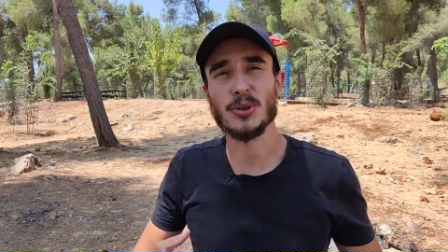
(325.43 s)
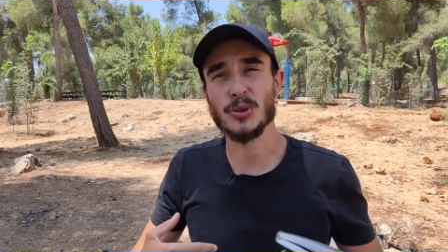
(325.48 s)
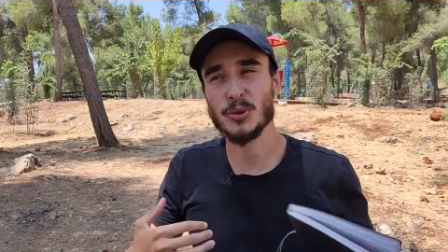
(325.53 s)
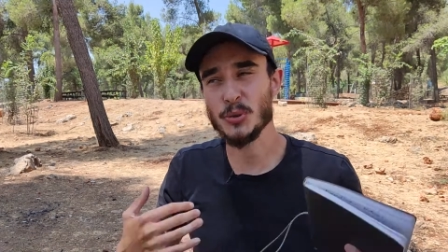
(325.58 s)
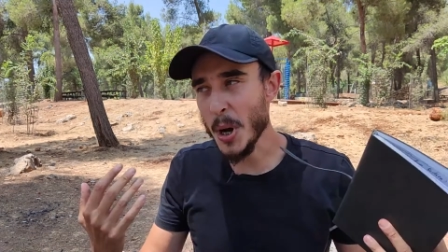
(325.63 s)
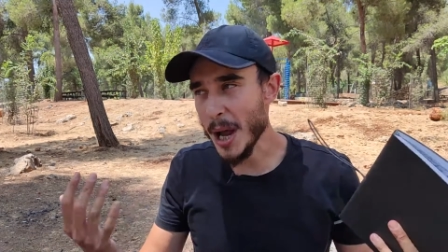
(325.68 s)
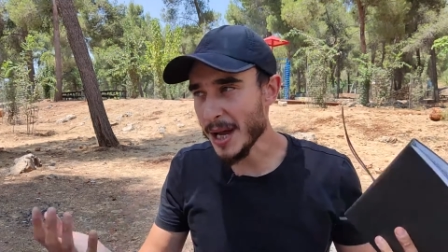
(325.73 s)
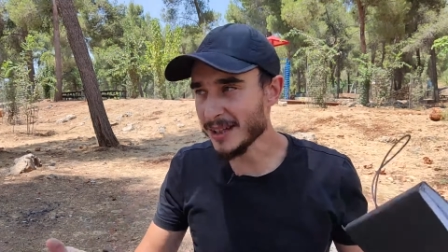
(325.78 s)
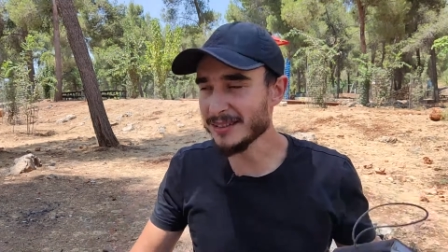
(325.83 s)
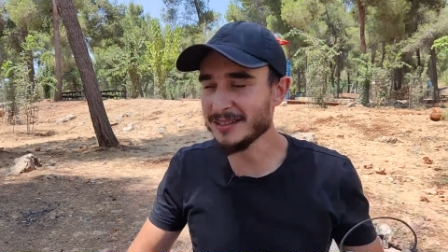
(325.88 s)

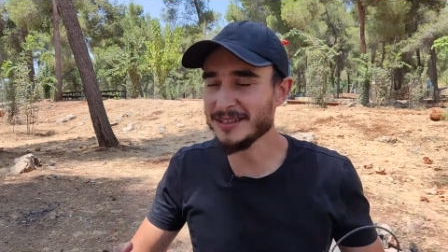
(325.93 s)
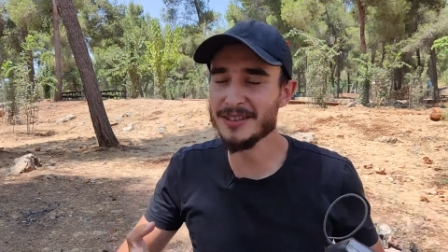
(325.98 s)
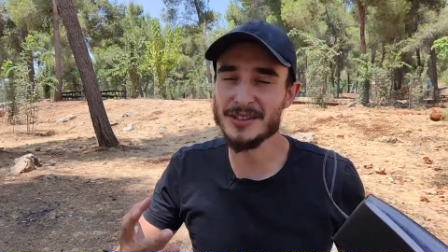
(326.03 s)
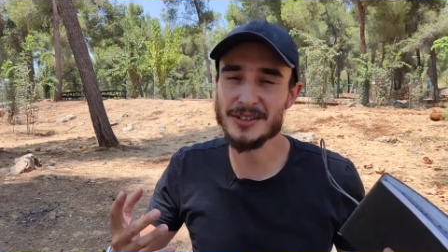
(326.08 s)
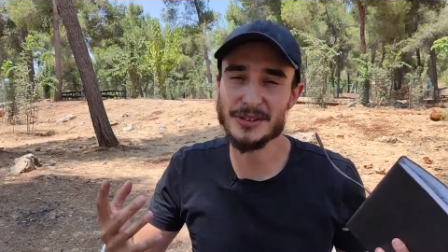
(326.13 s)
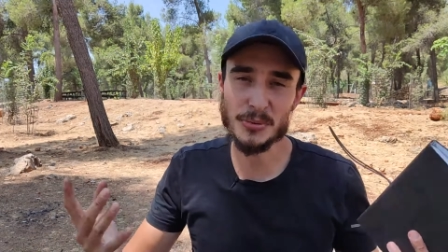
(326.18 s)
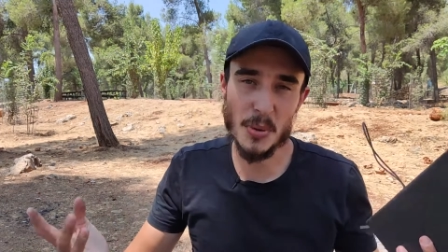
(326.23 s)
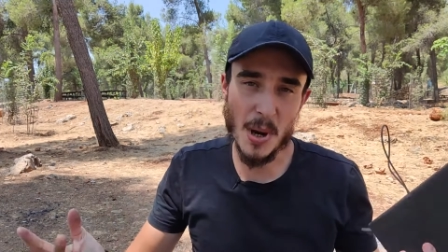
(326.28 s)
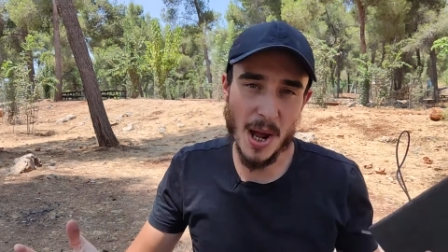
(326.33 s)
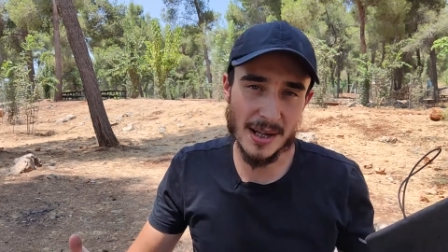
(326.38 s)

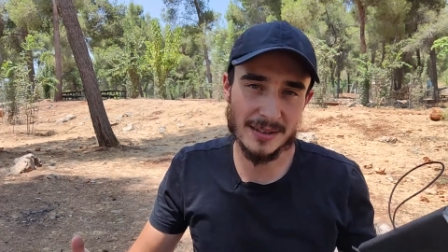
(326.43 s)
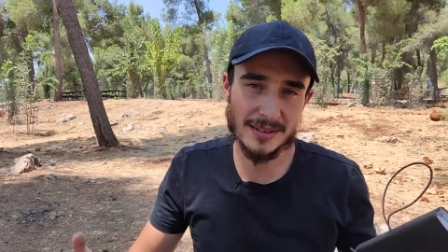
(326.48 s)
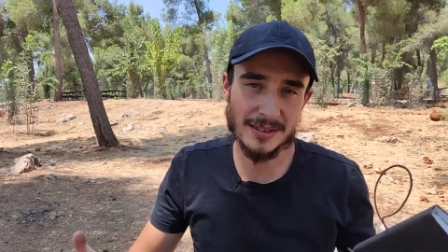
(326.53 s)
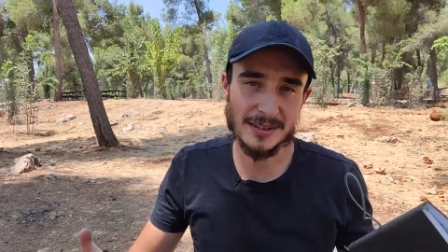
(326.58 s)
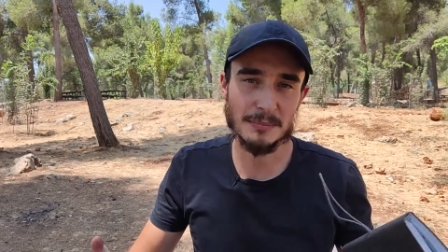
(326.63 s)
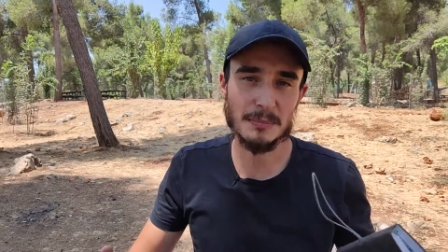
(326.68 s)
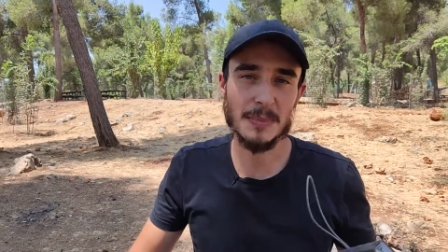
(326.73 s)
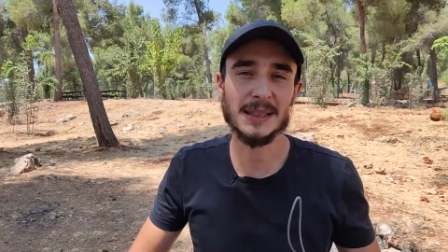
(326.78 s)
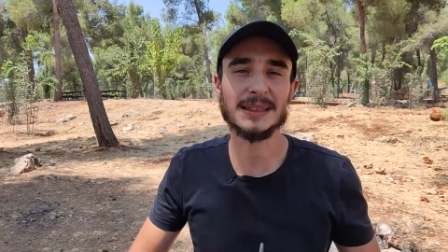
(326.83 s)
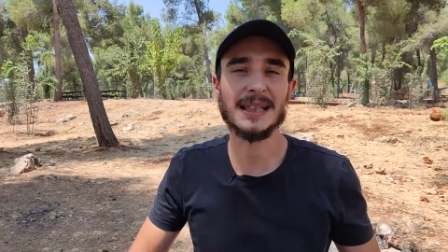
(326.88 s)

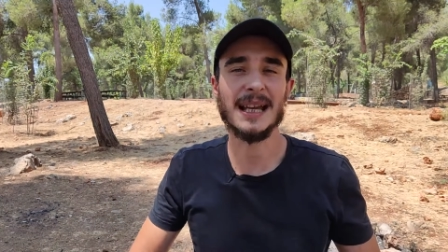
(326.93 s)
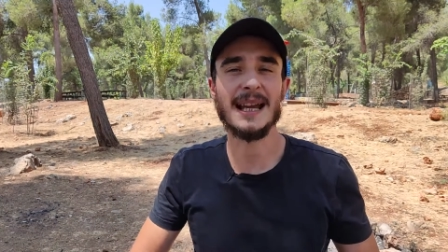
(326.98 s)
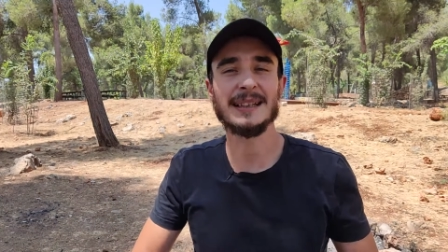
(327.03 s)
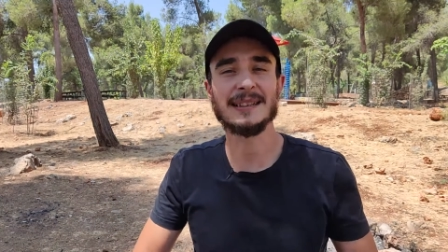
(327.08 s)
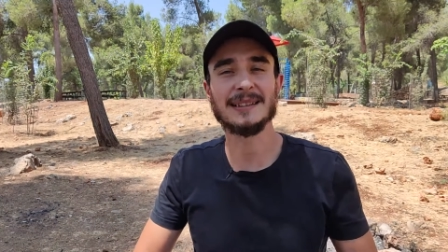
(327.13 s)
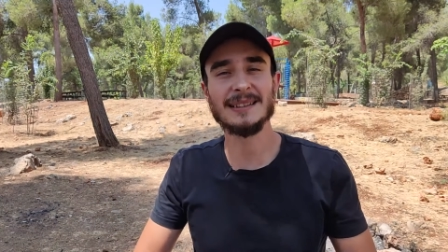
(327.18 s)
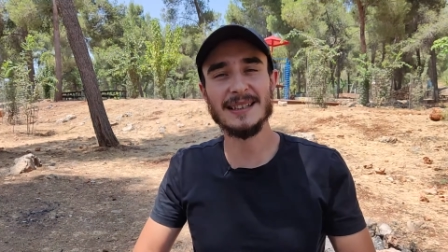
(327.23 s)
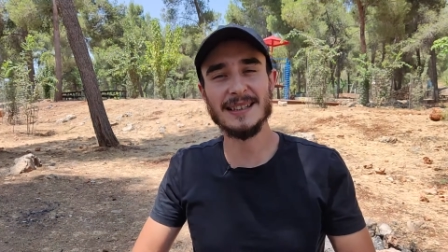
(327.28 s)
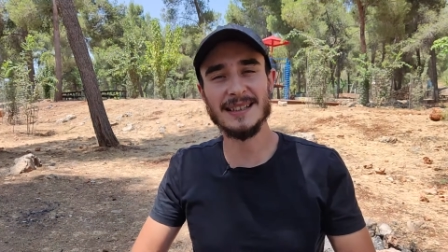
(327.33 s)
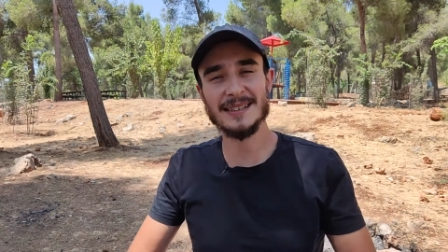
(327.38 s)
struggling, but
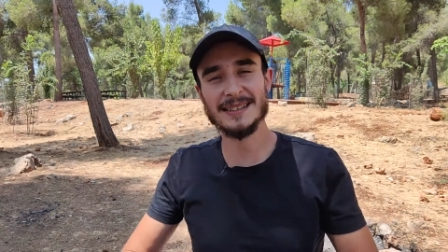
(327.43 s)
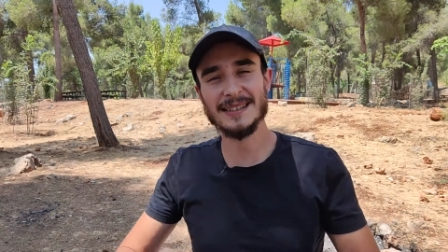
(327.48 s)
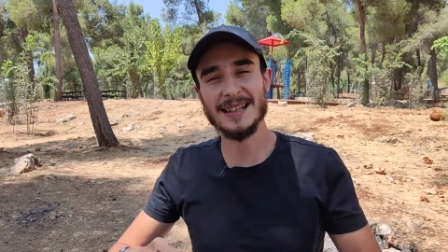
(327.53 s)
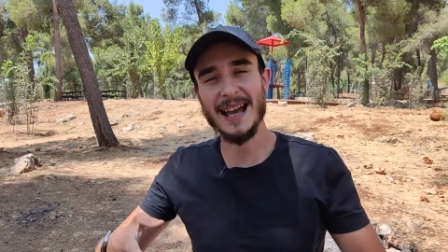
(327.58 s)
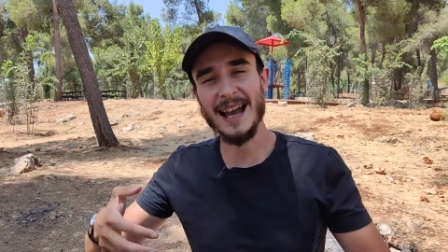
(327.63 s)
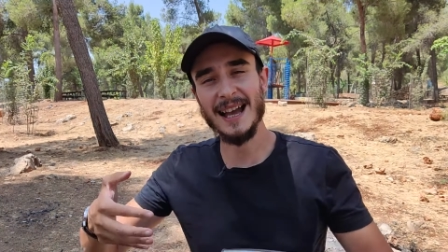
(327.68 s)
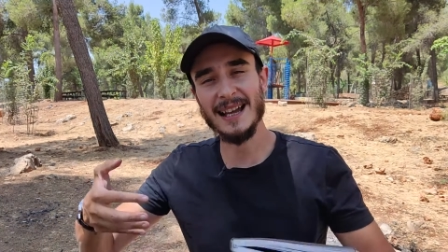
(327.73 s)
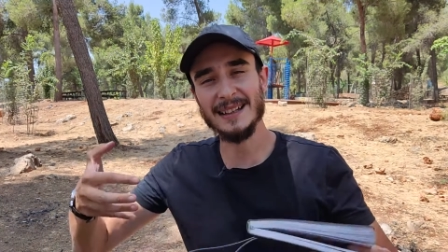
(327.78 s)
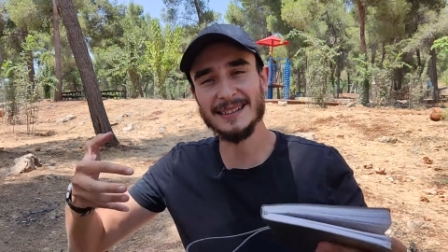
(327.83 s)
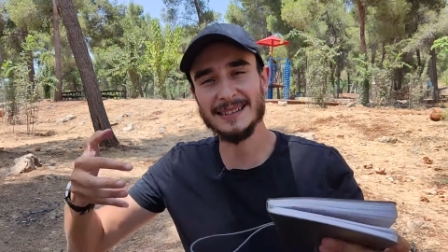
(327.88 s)
at least
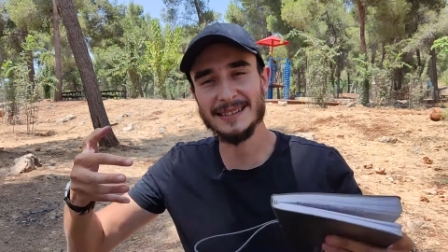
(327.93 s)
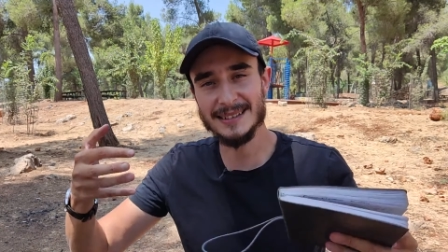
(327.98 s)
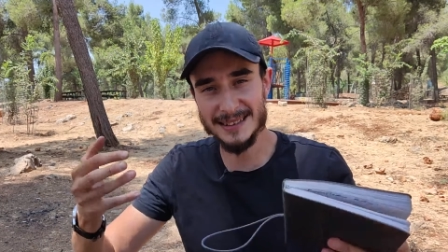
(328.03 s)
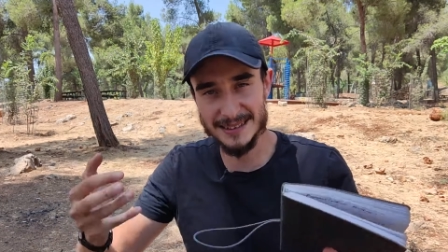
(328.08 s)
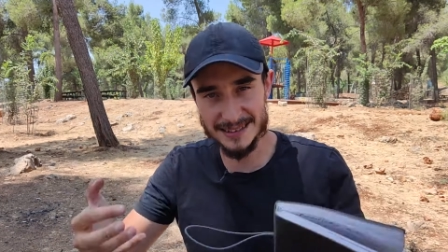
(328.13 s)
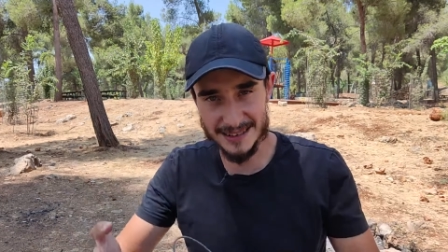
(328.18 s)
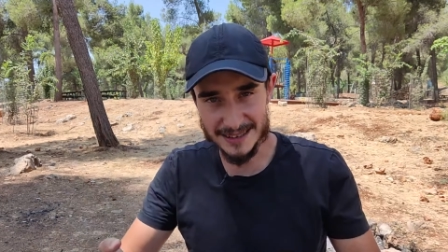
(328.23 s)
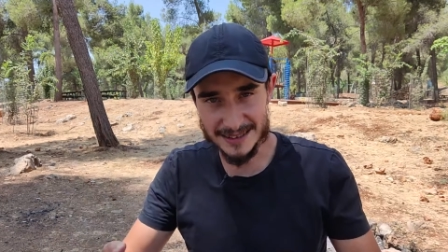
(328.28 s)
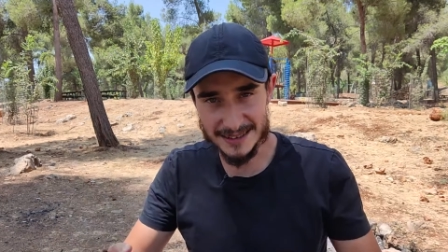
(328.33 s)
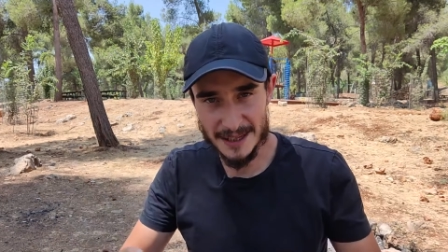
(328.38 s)
I
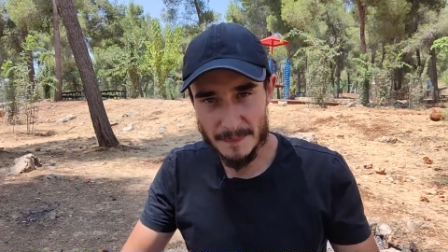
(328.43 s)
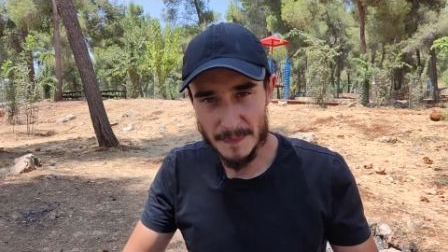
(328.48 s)
did it.